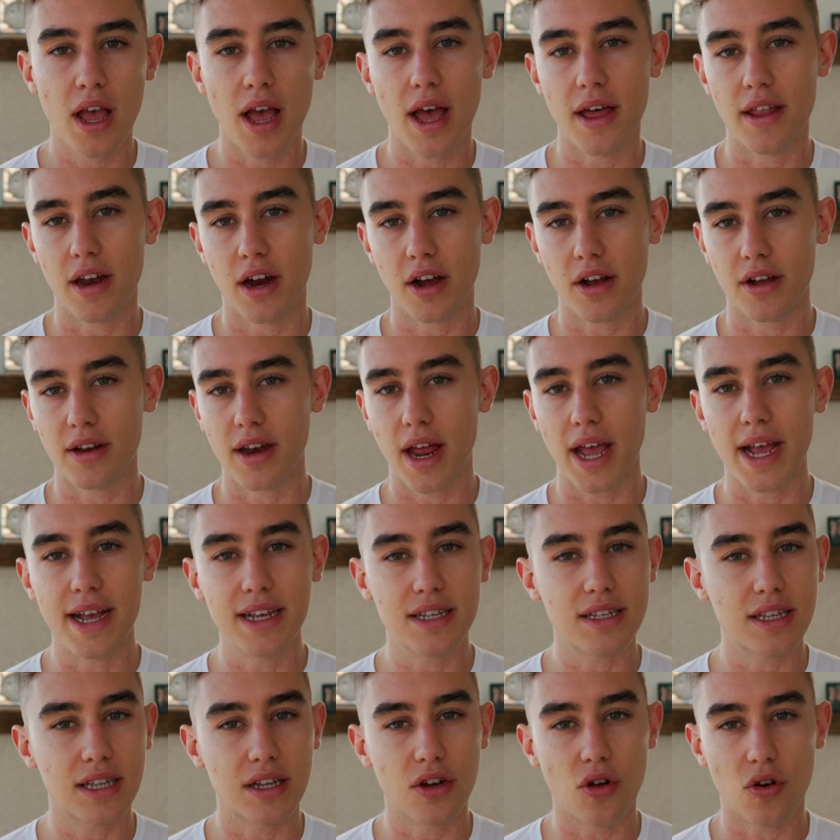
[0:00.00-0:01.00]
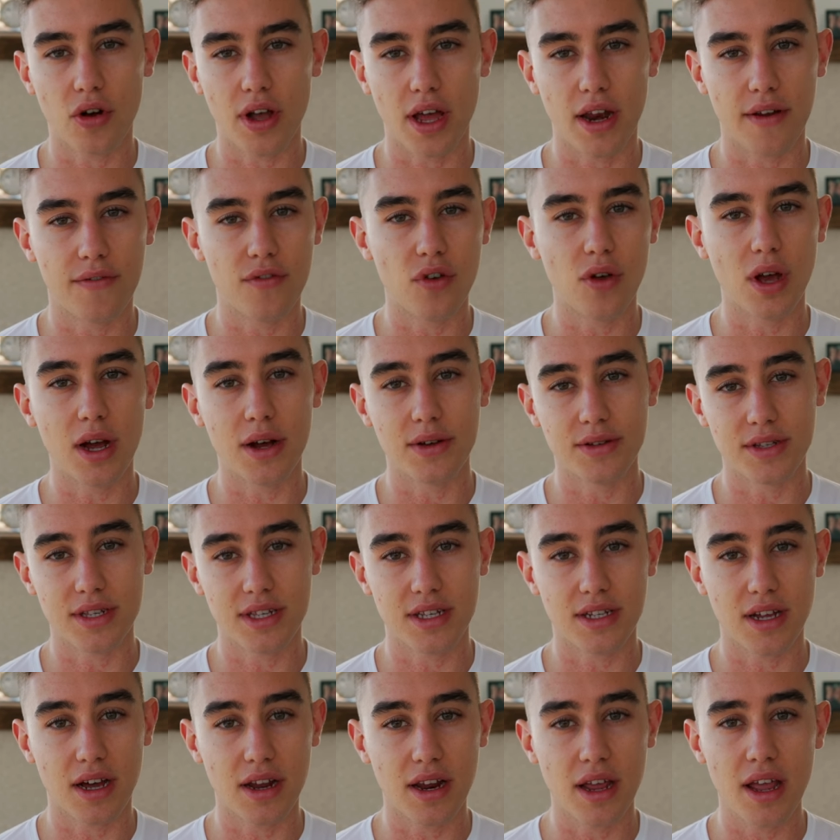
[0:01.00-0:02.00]
And I could easily knock out a few hours of
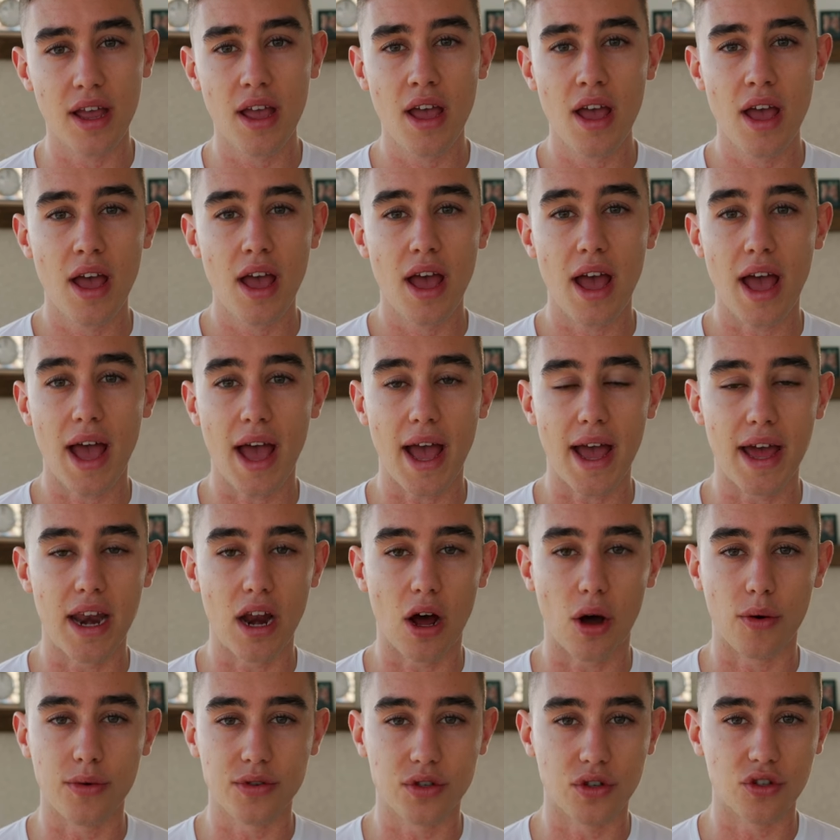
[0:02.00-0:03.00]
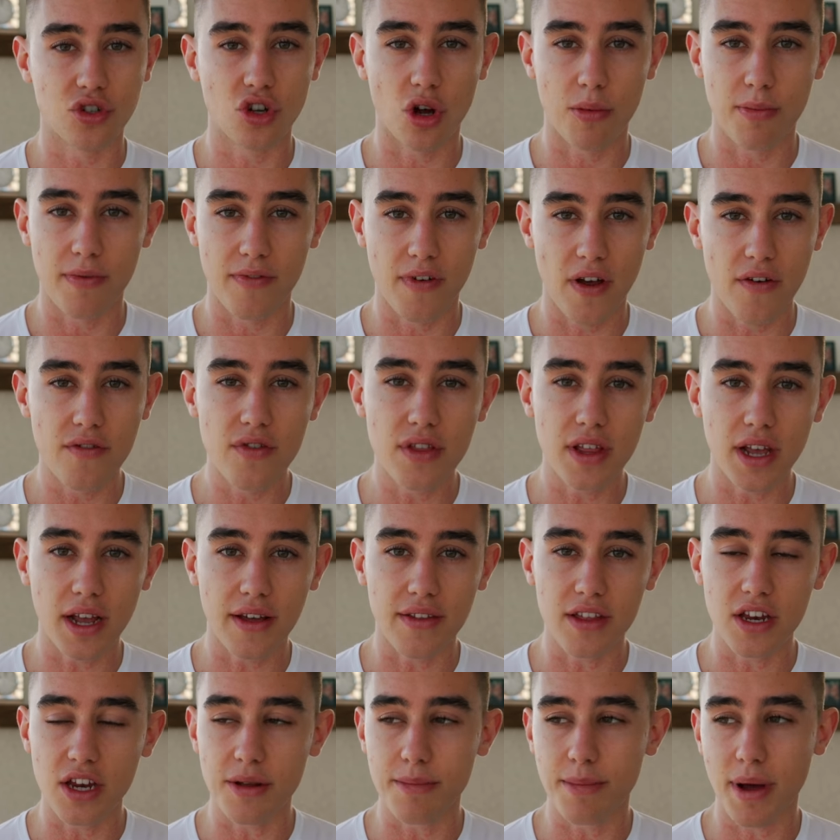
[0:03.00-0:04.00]
study and I was on top of everything.
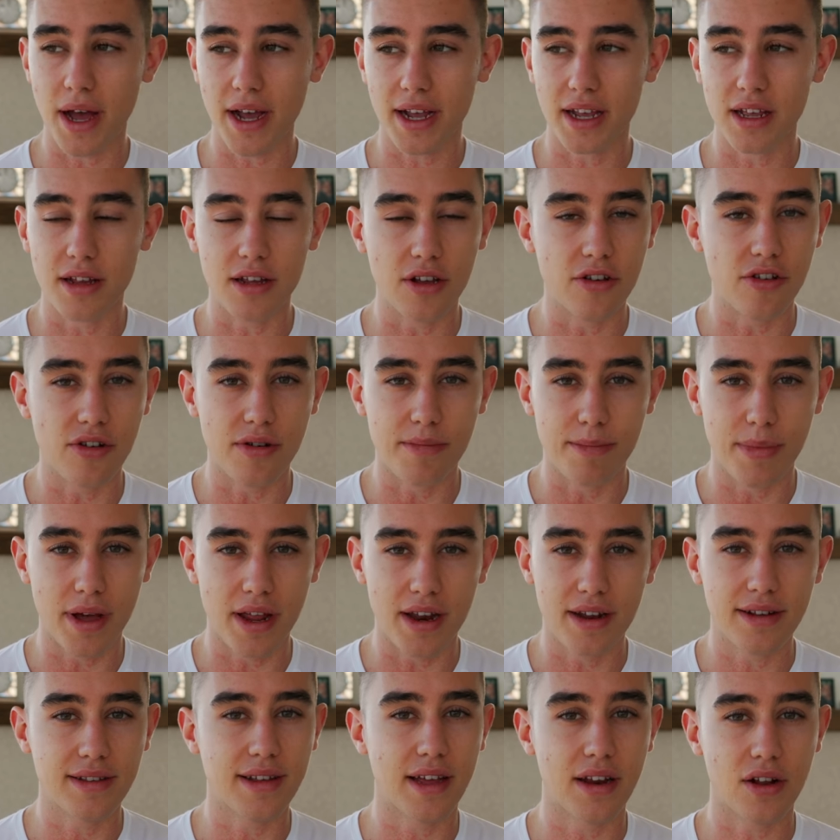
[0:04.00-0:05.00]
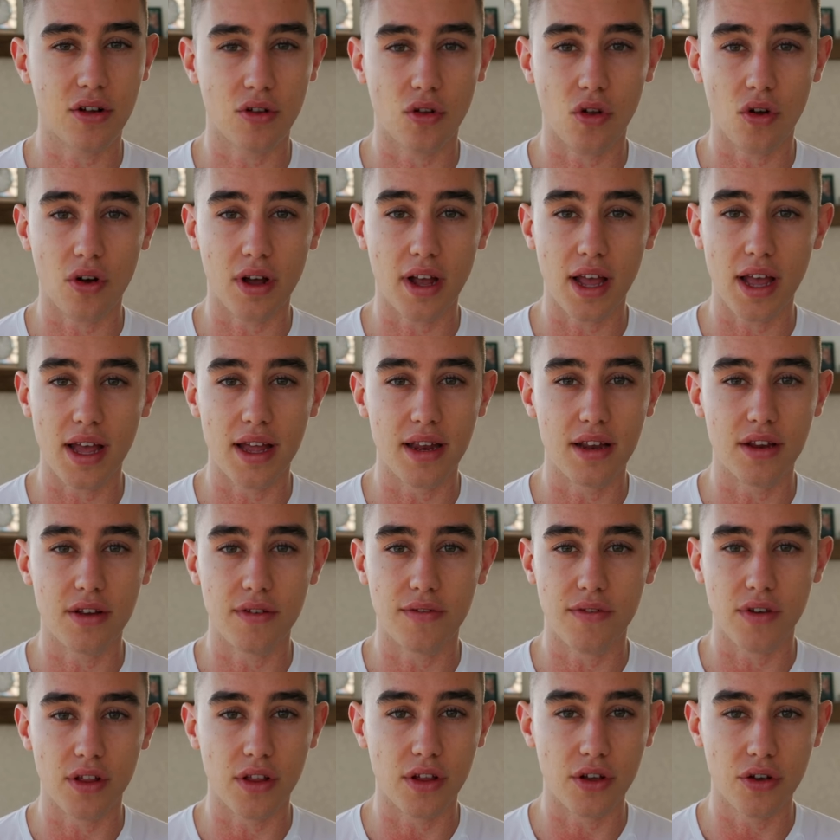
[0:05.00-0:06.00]
And then you're back, you're in bed at 10 o'clock and
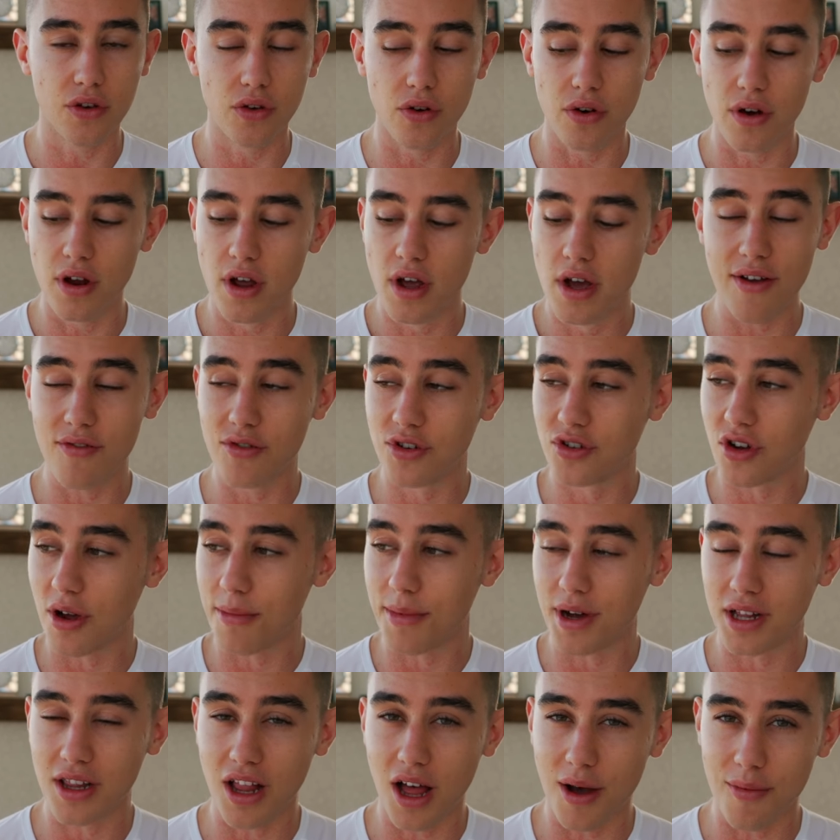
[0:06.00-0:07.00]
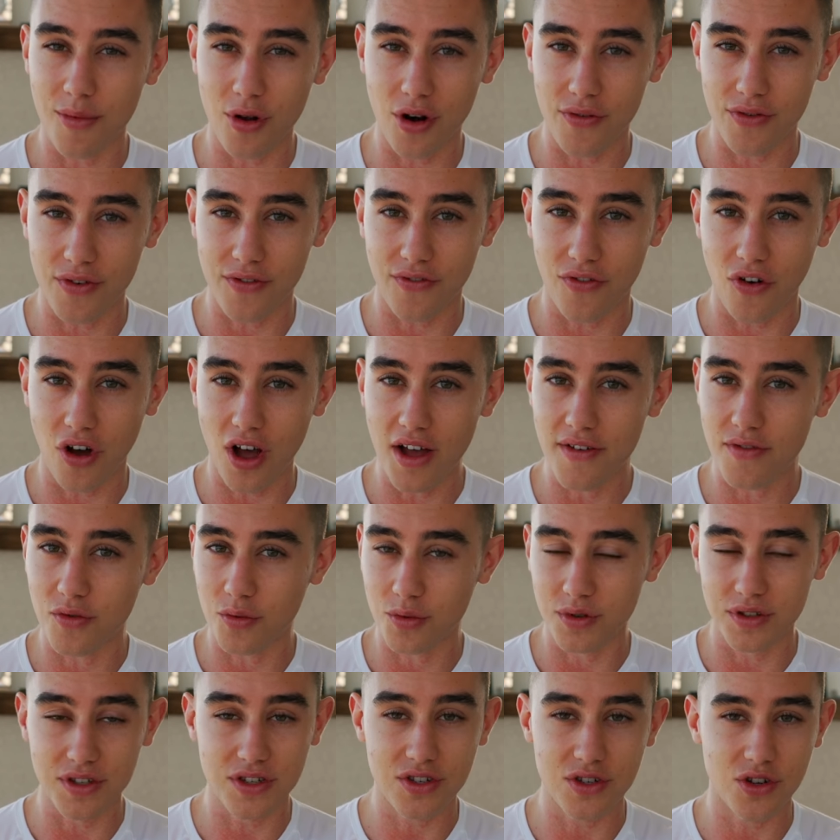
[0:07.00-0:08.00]
you're feeling good. Every time my alarm went off at 5,
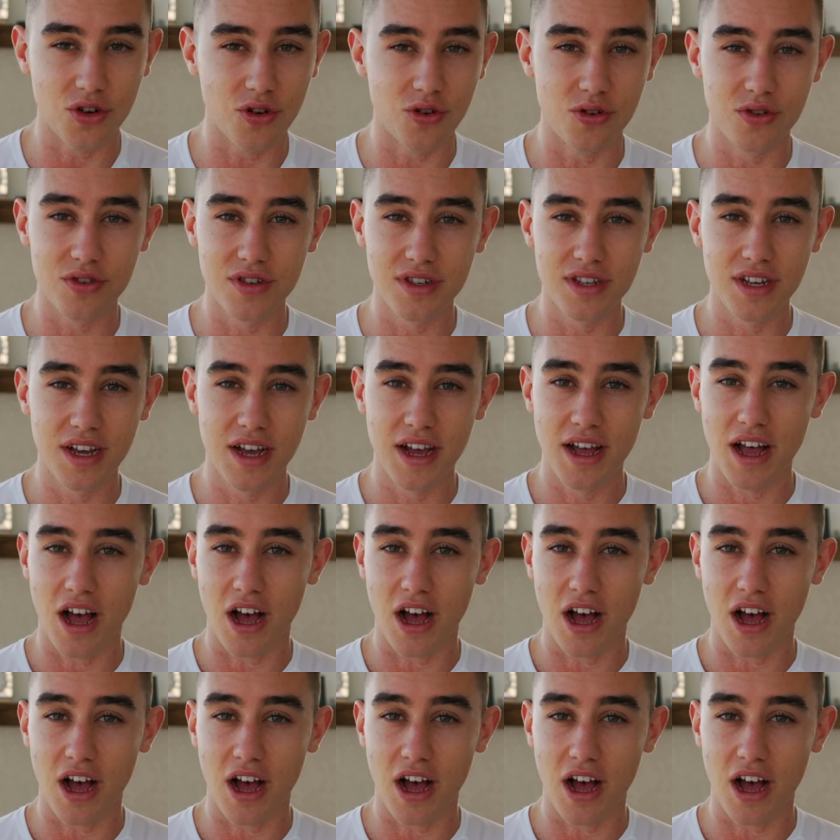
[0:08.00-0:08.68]
I wouldn't snooze.